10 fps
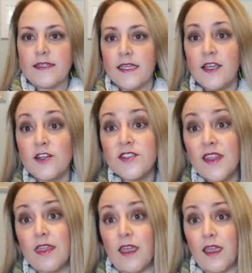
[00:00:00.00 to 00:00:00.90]
see, here's
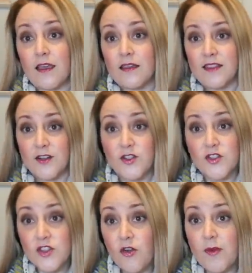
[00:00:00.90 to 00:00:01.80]
the thing. There's
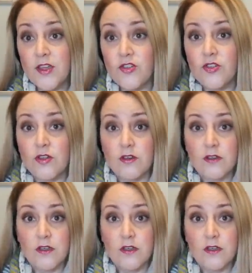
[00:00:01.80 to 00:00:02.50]
so much